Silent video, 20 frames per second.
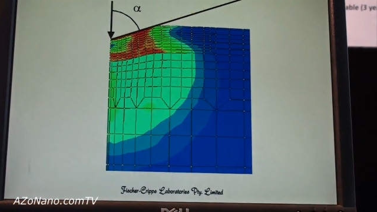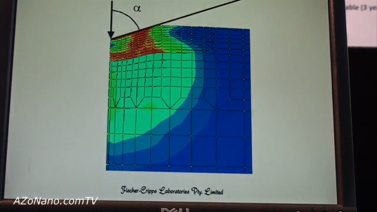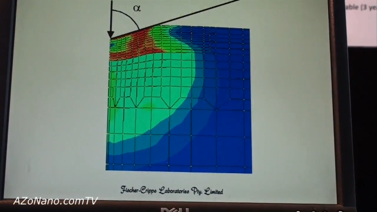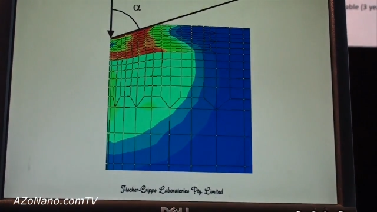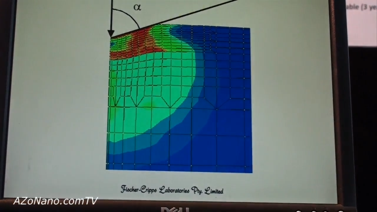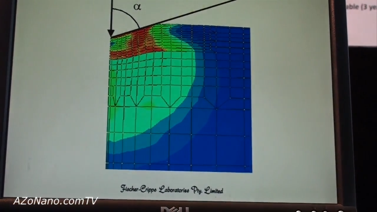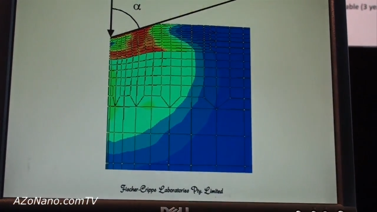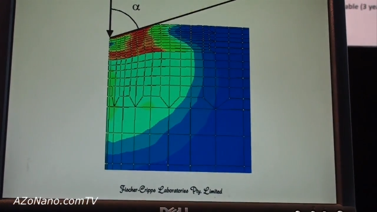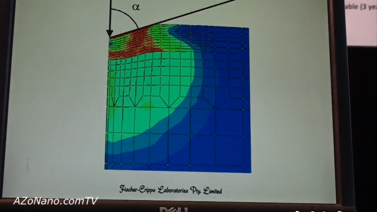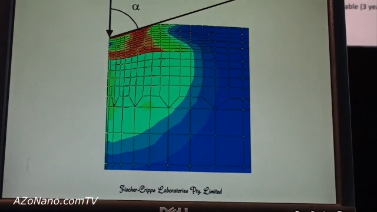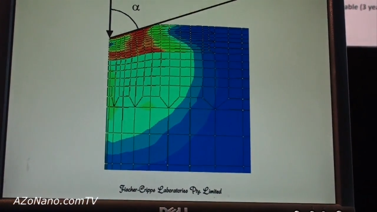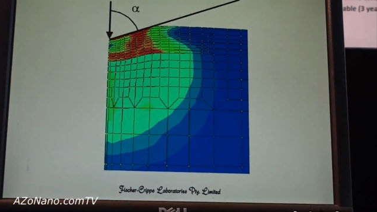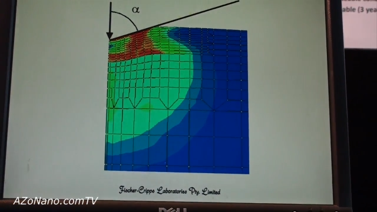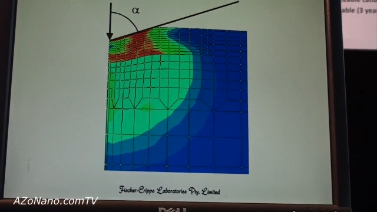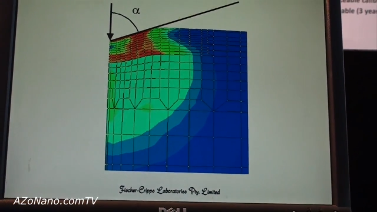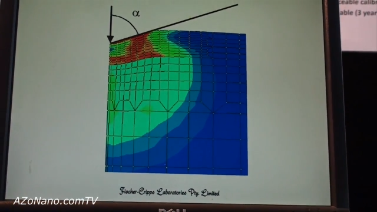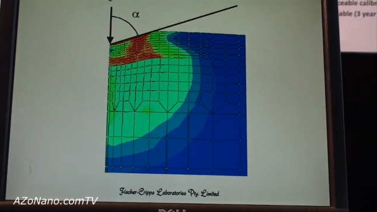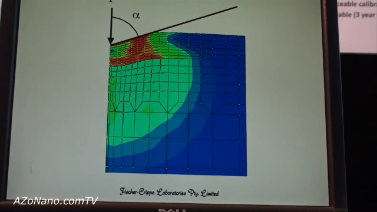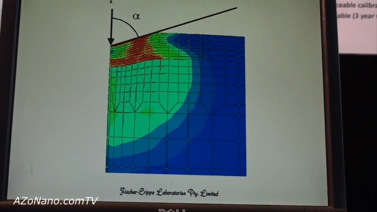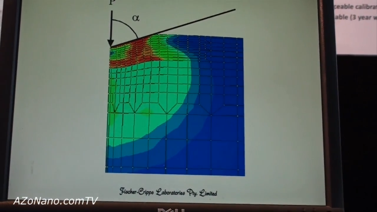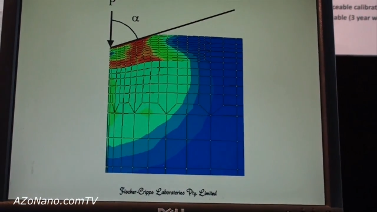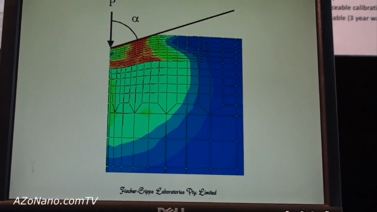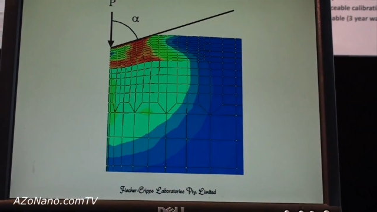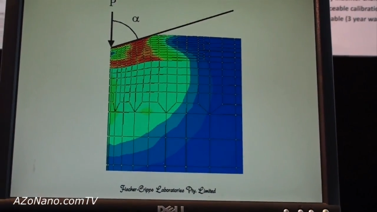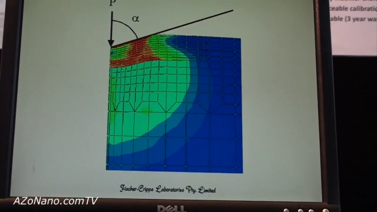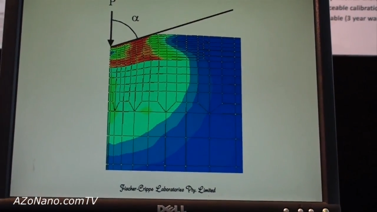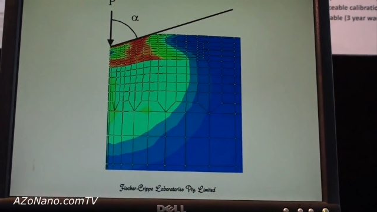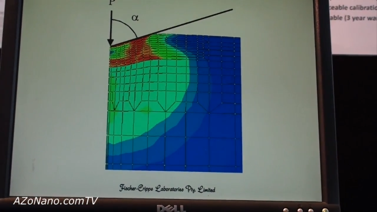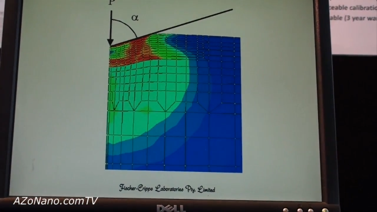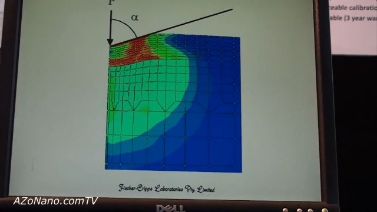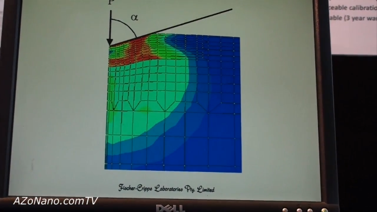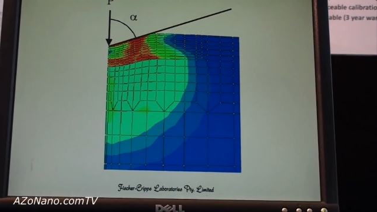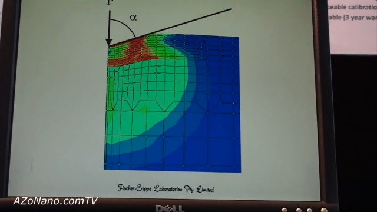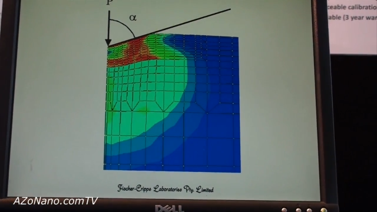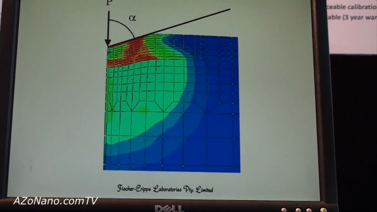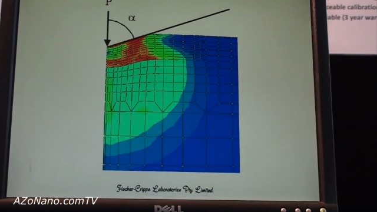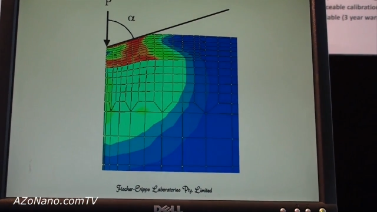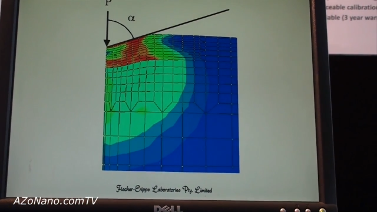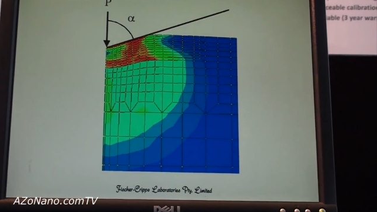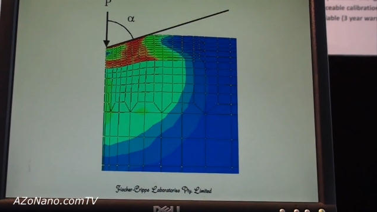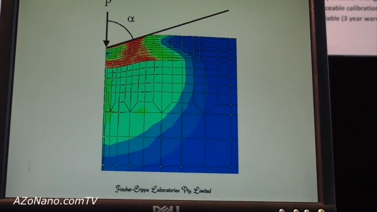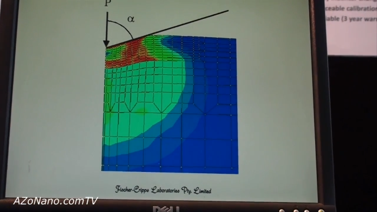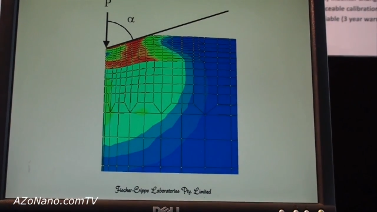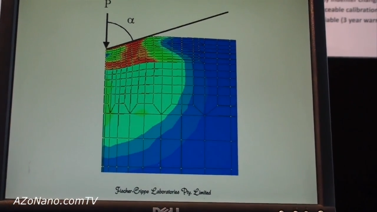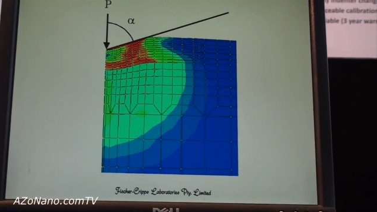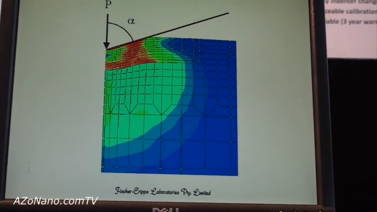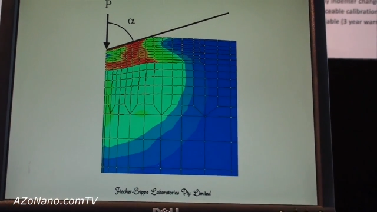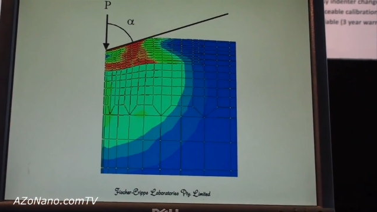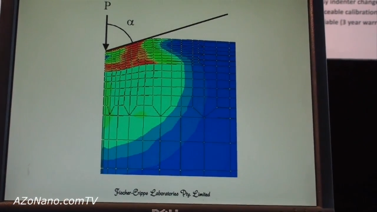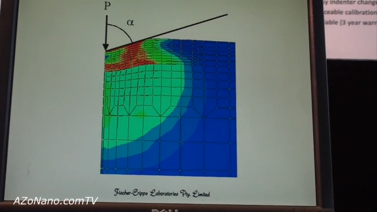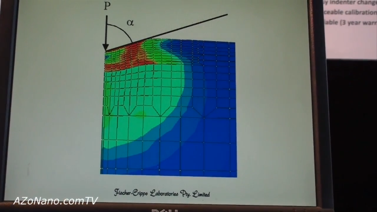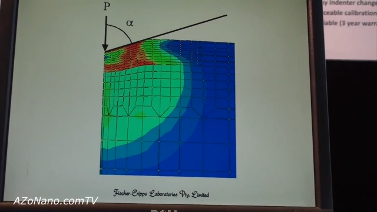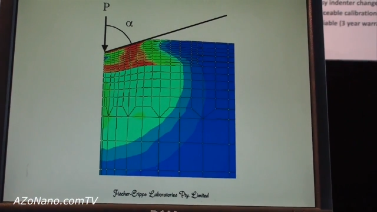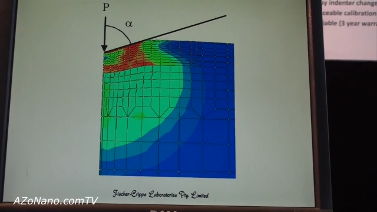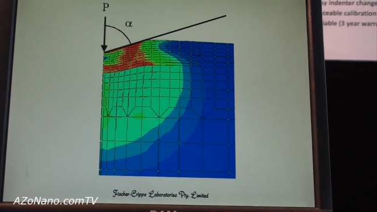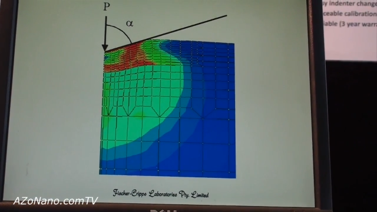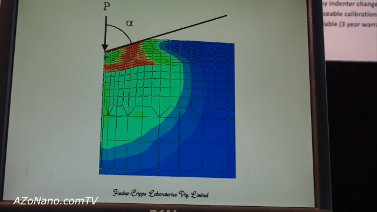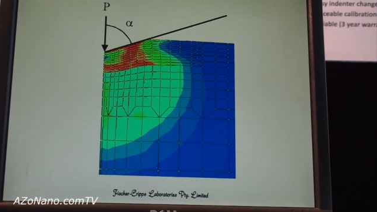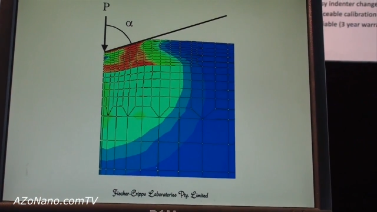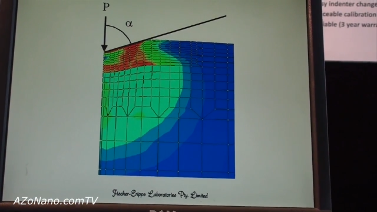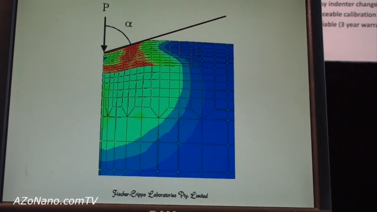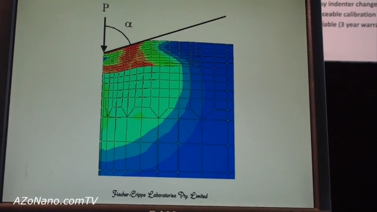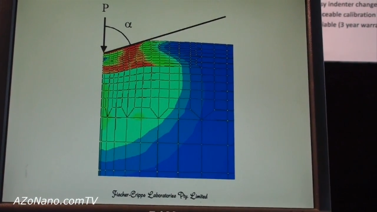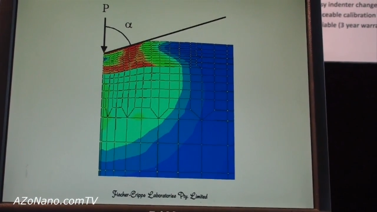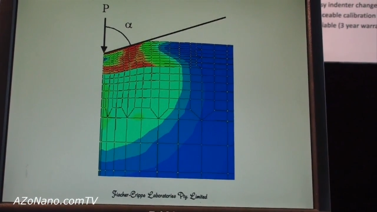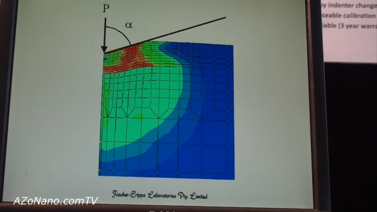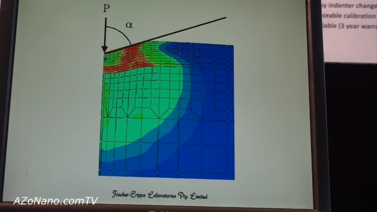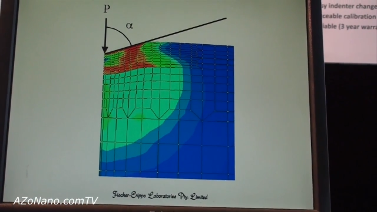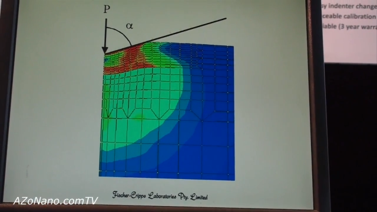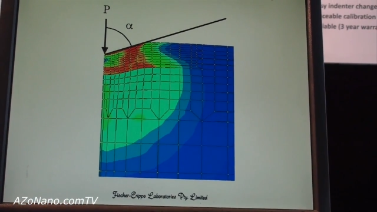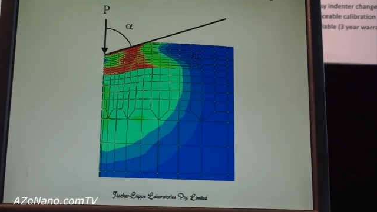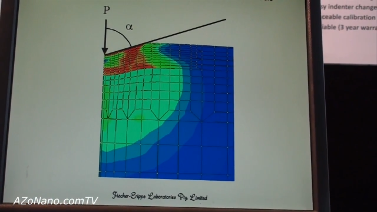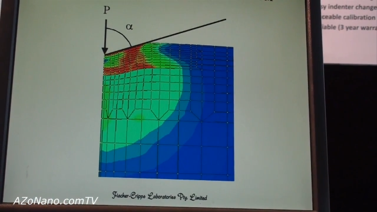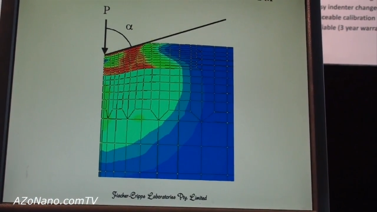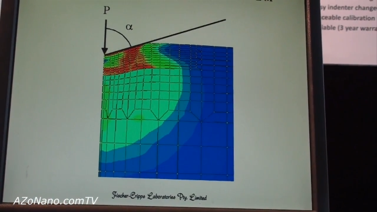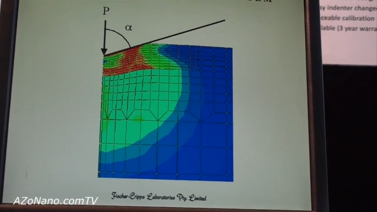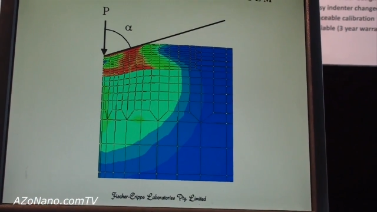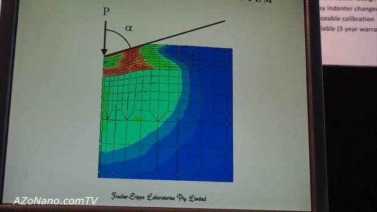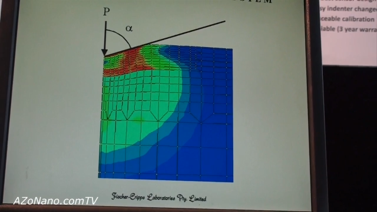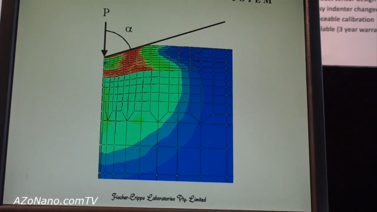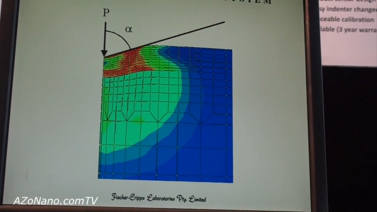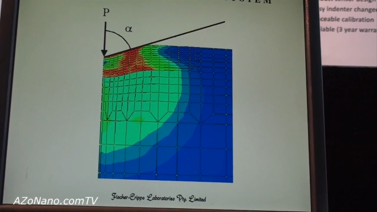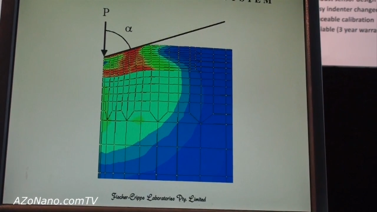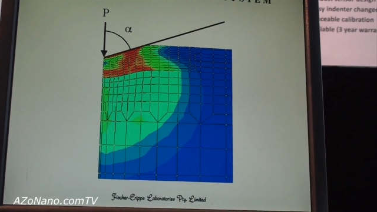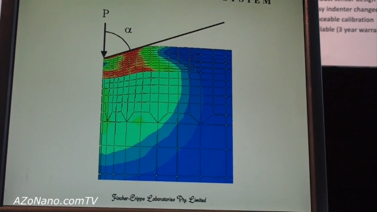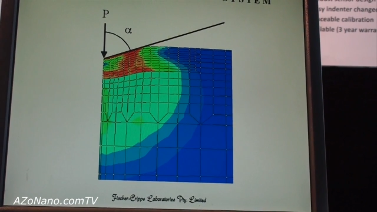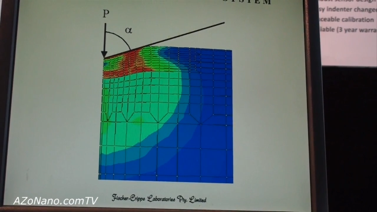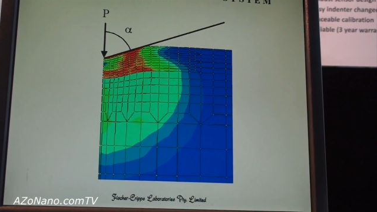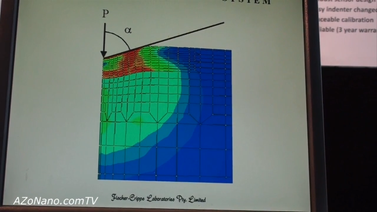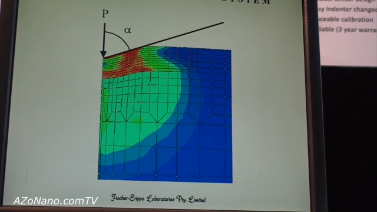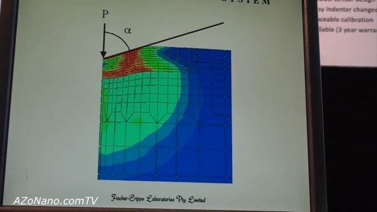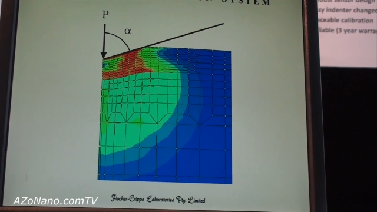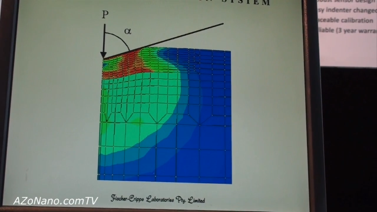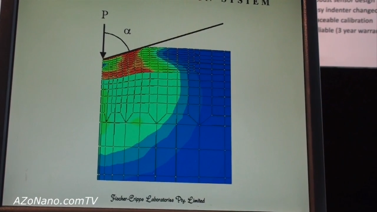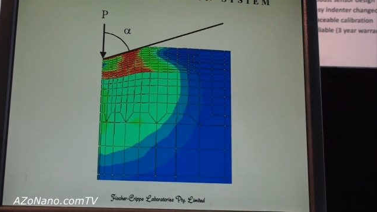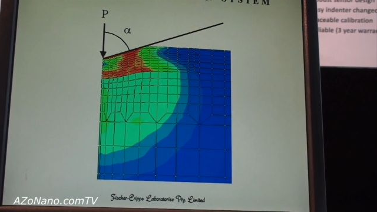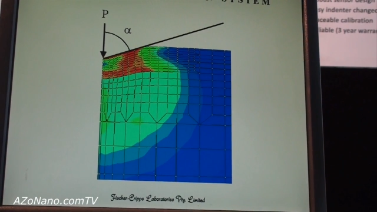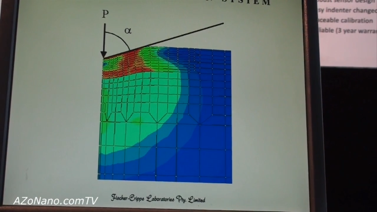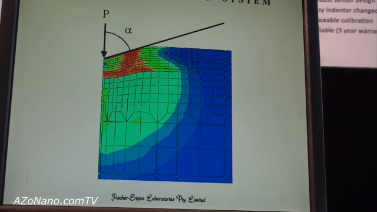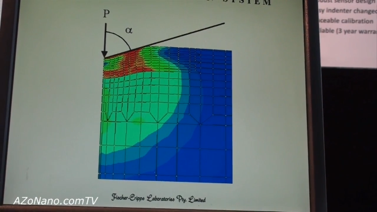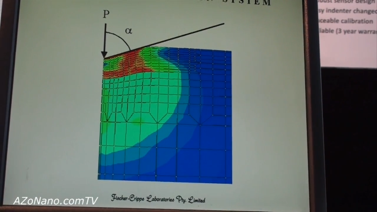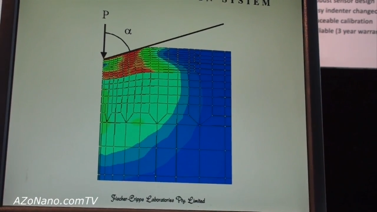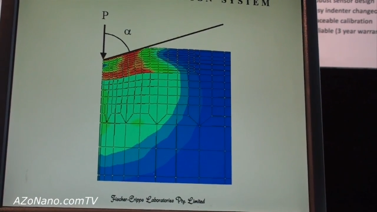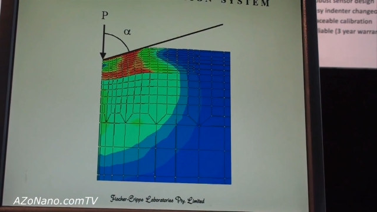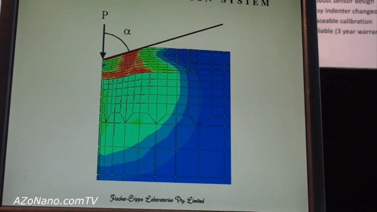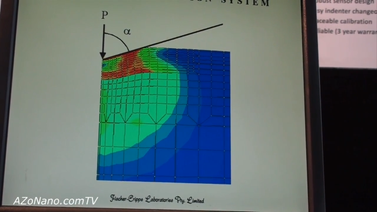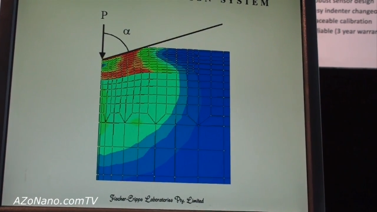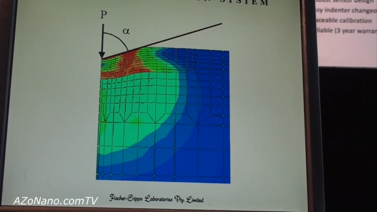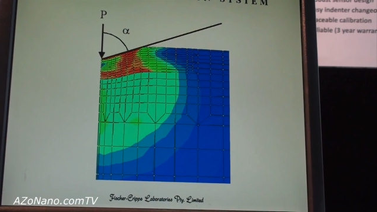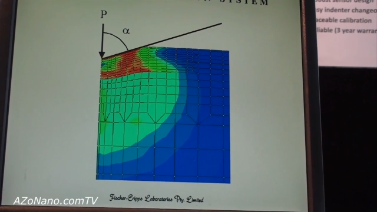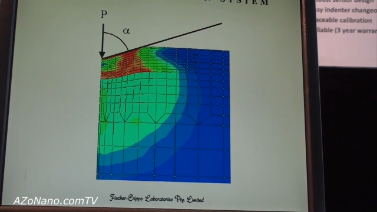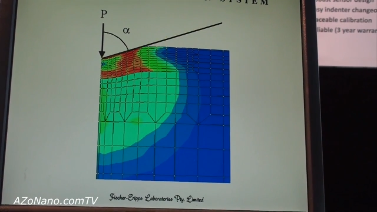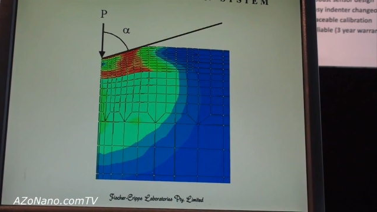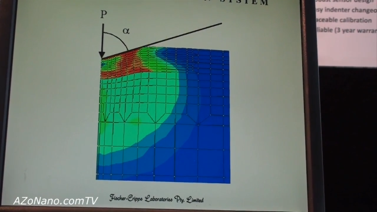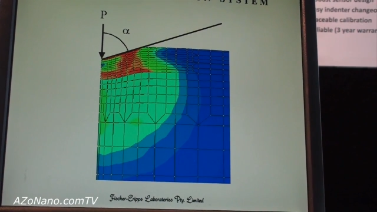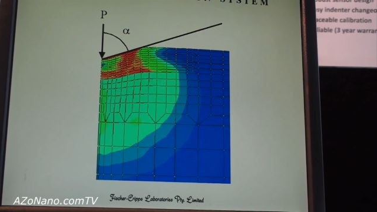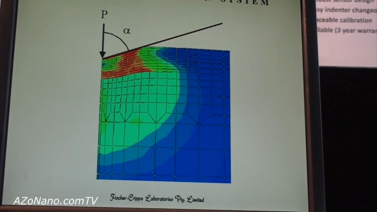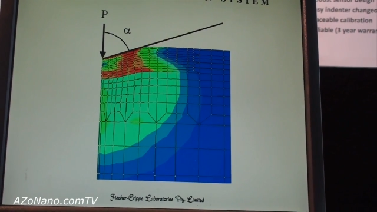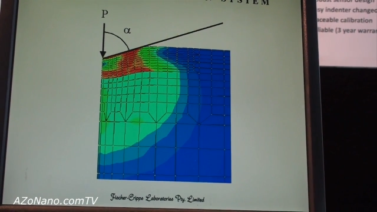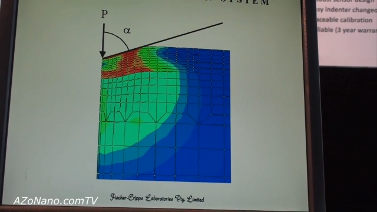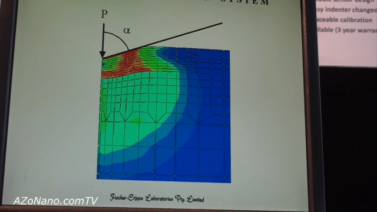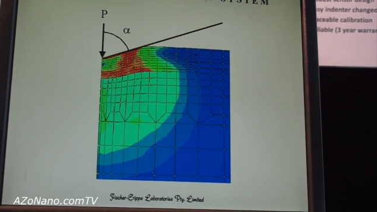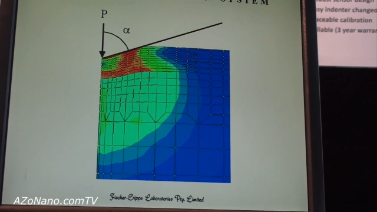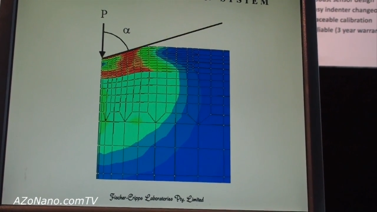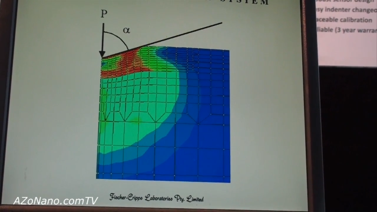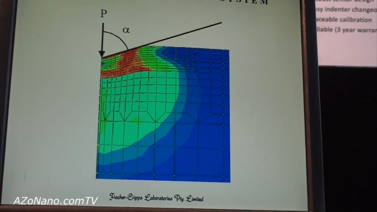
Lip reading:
No face is visible, so there are no lips to read.